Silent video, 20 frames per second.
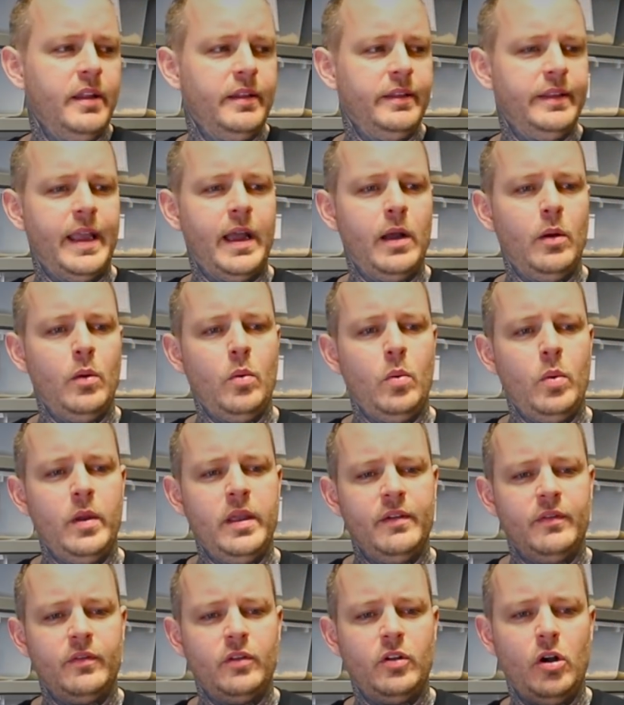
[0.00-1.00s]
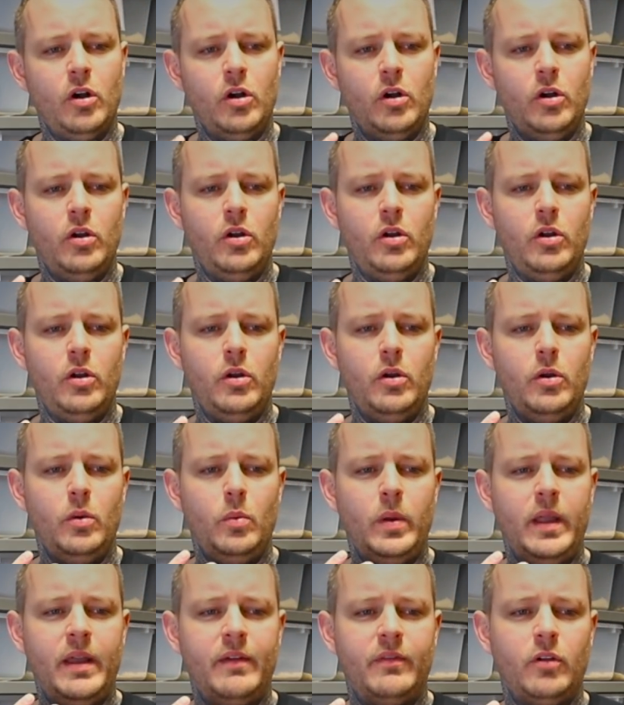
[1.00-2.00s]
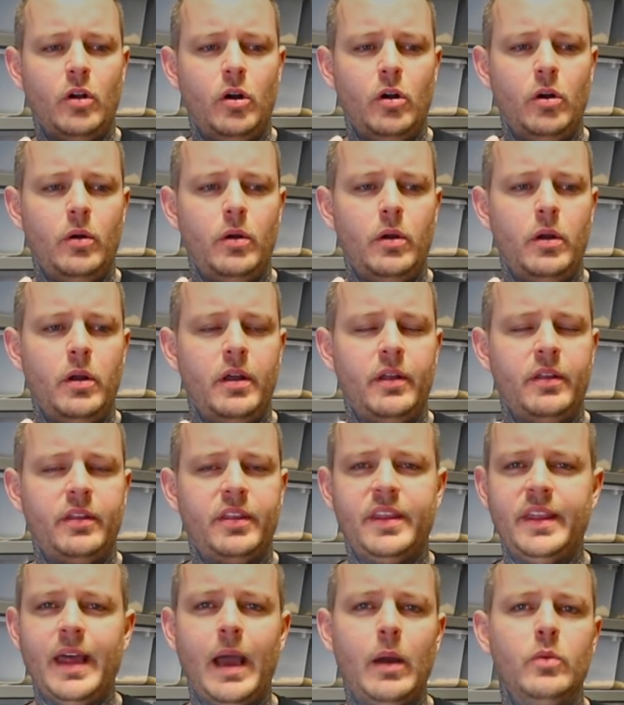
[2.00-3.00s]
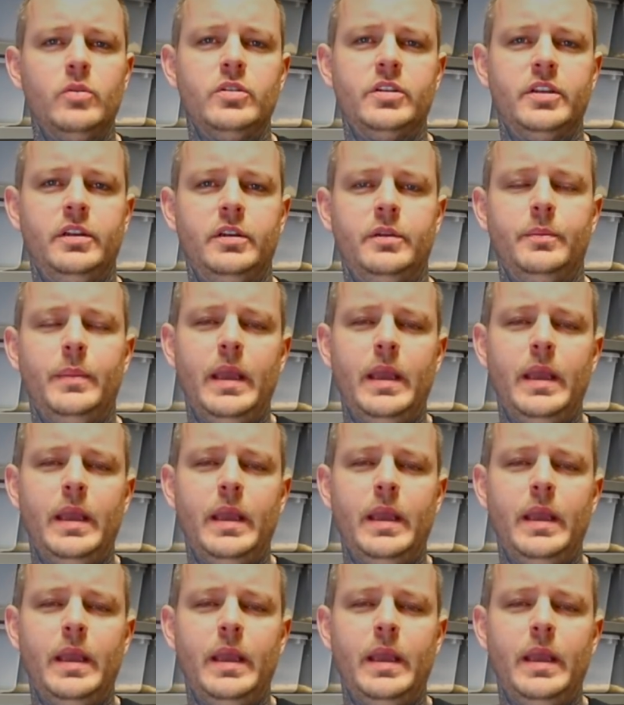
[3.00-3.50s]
Now we have got 1,000,